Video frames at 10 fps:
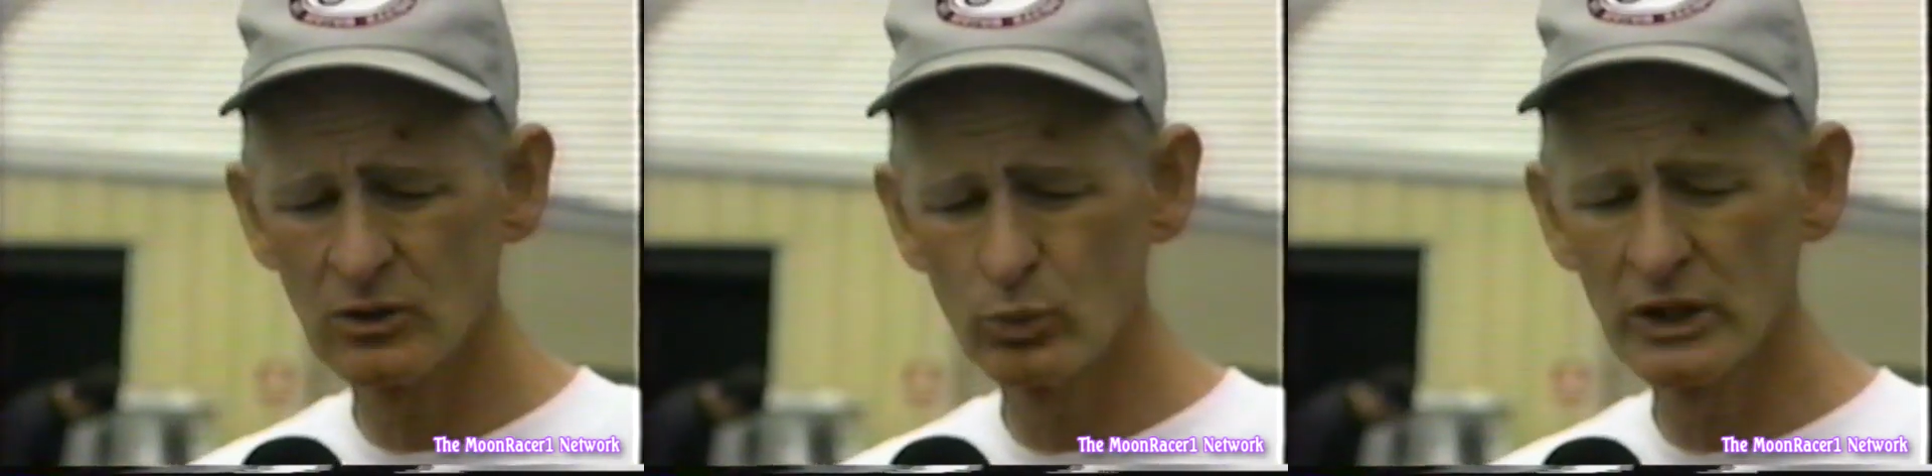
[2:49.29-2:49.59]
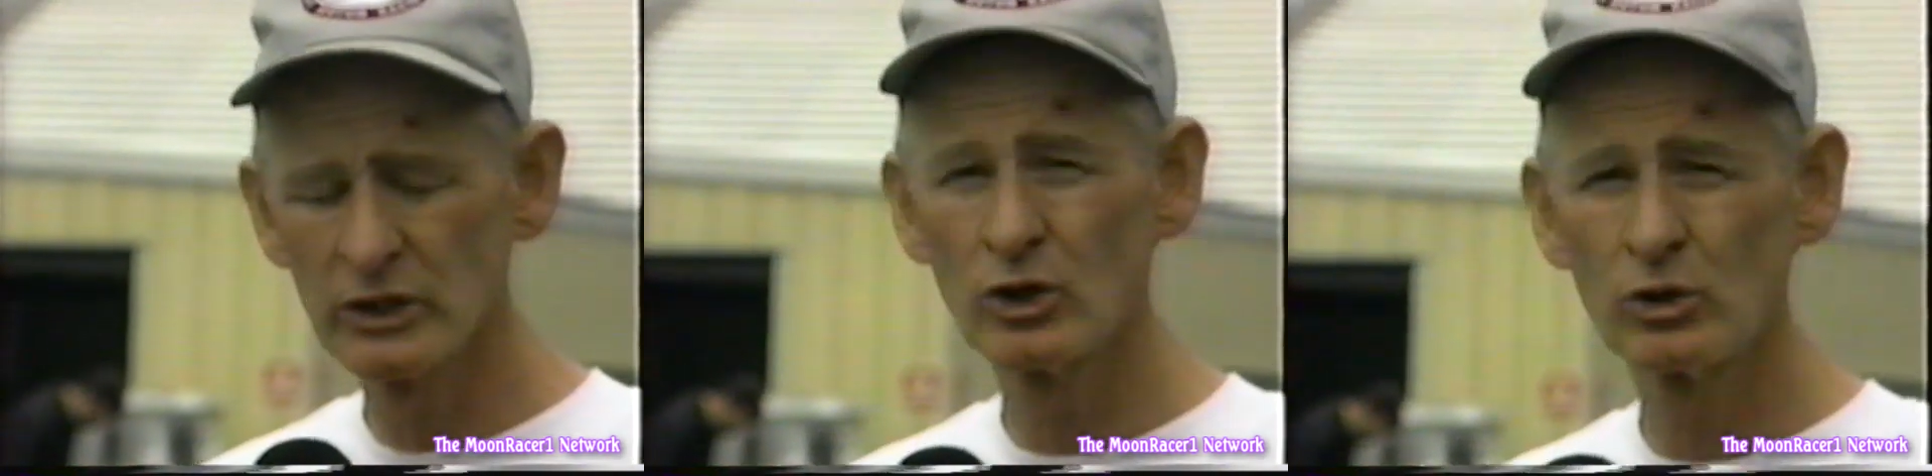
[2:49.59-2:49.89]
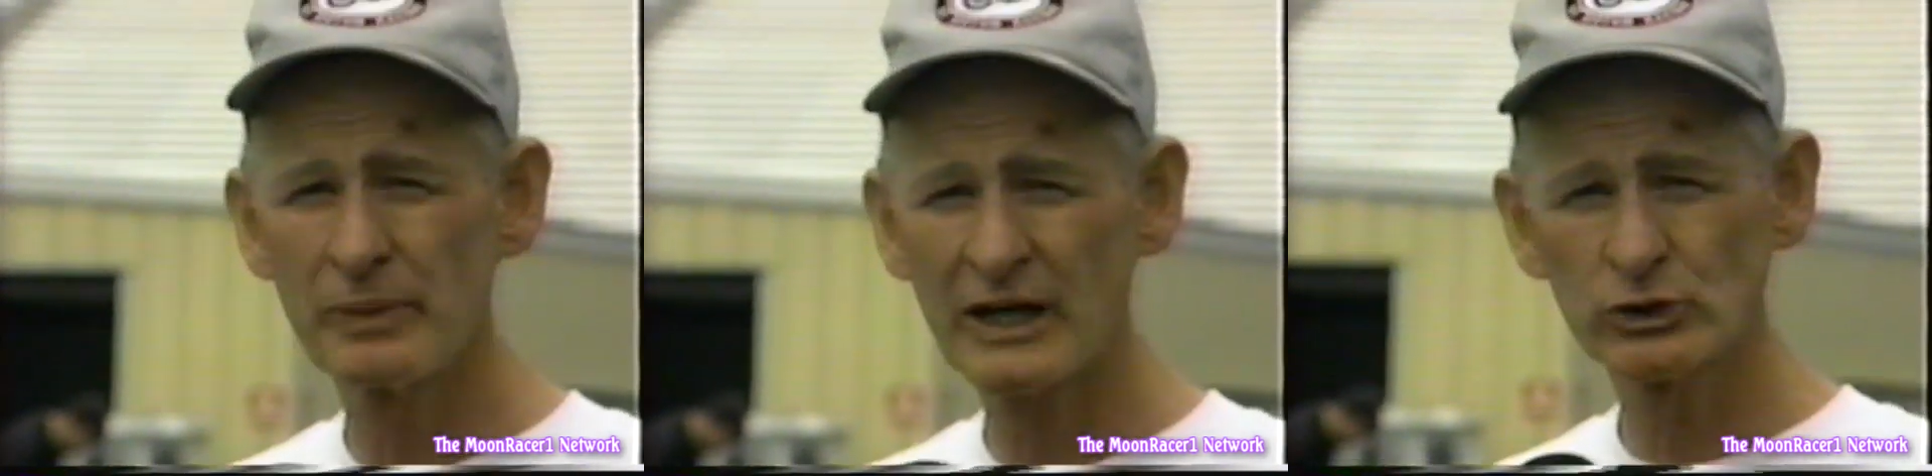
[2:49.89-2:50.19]

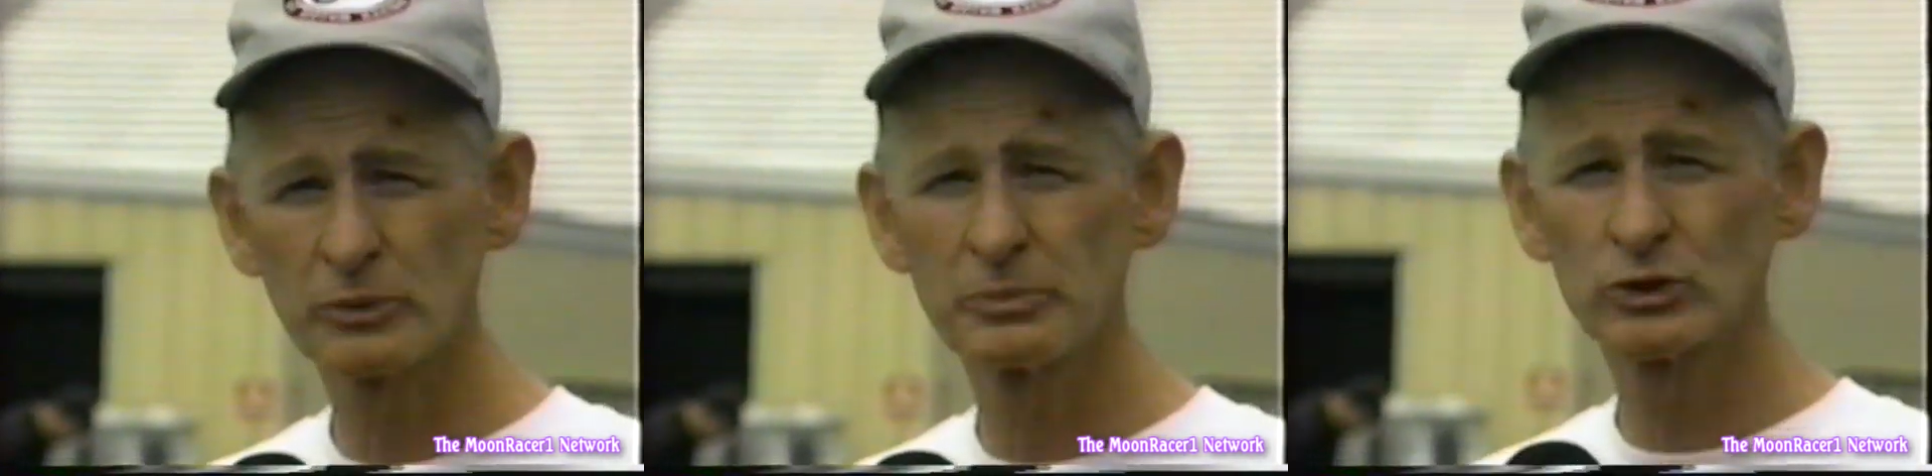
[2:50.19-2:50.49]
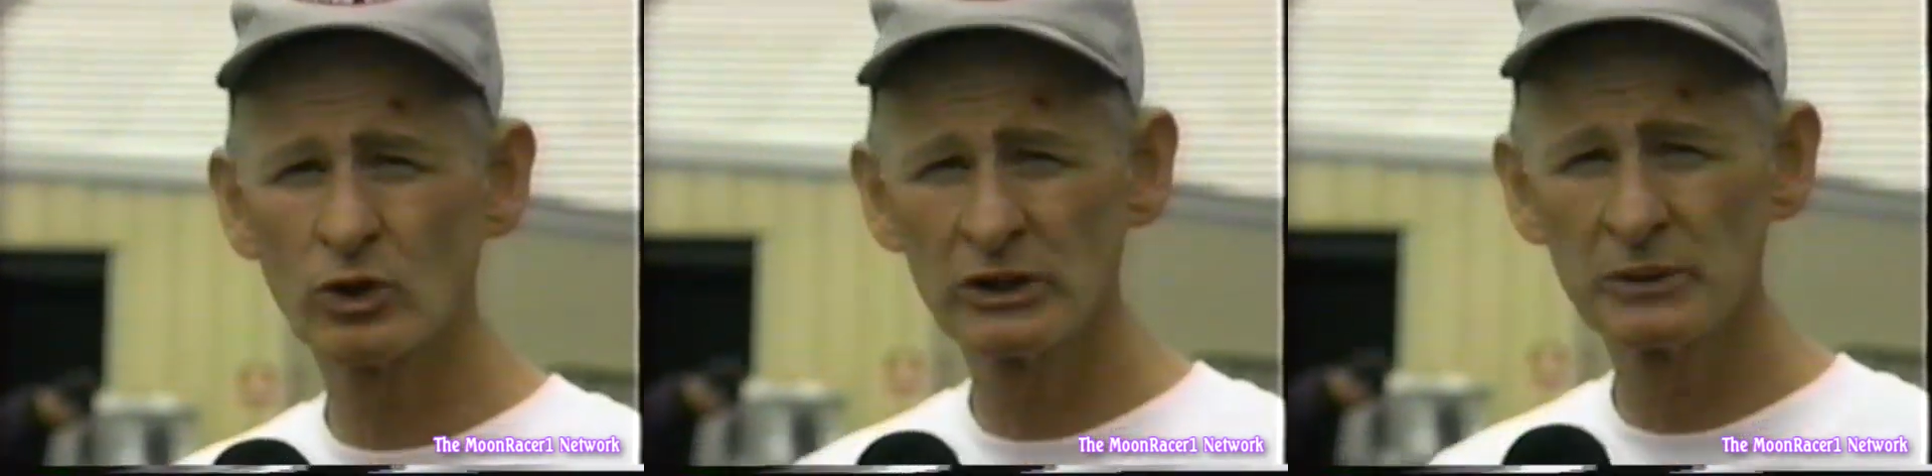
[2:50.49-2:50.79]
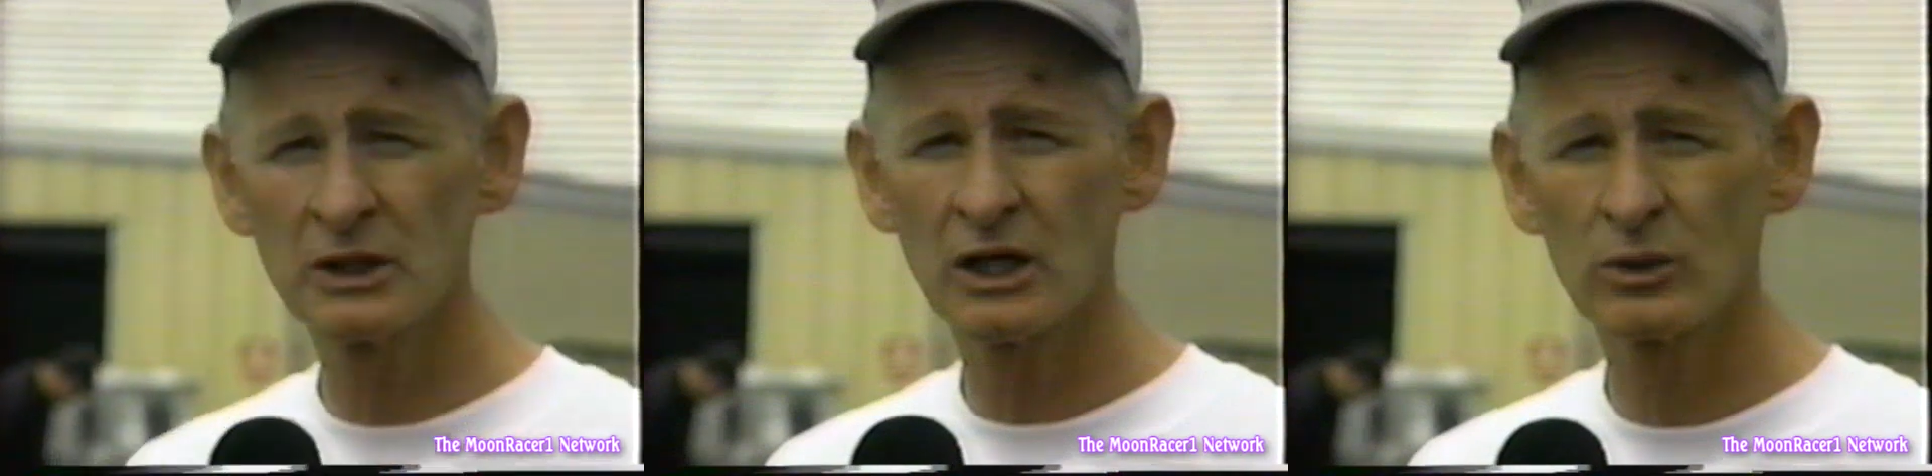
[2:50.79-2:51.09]
well-known Patrick
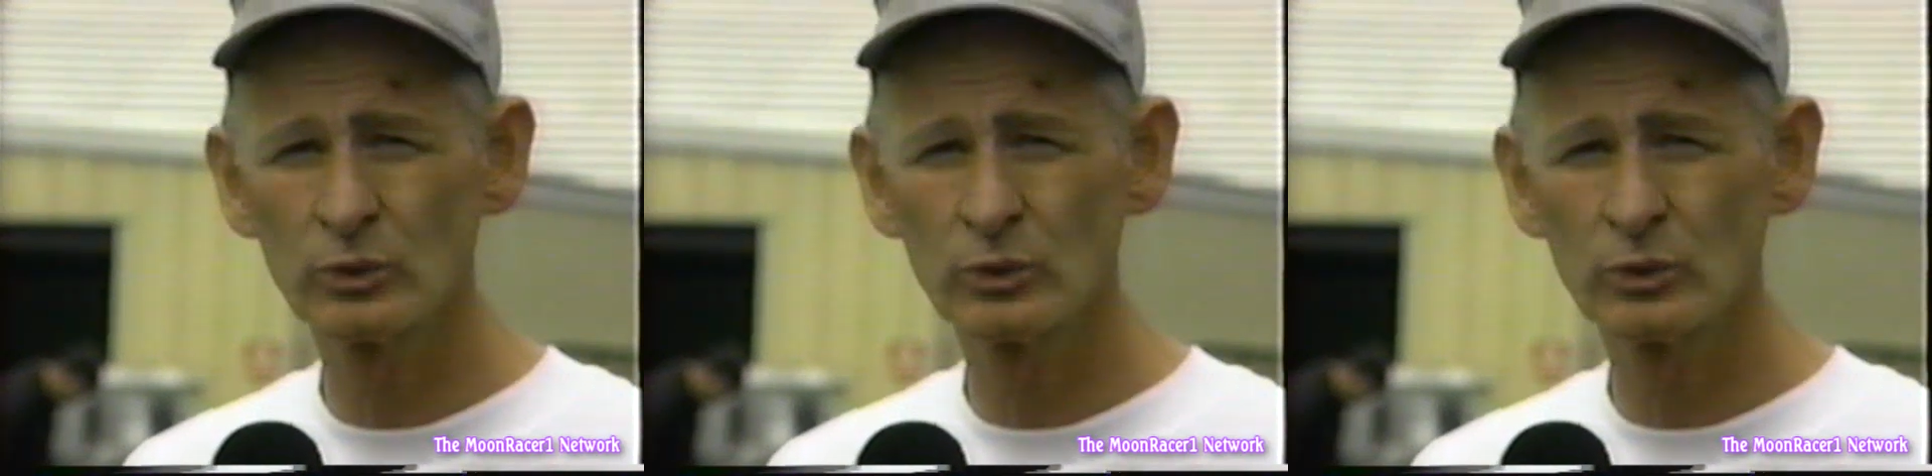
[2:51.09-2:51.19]
Petroleum car,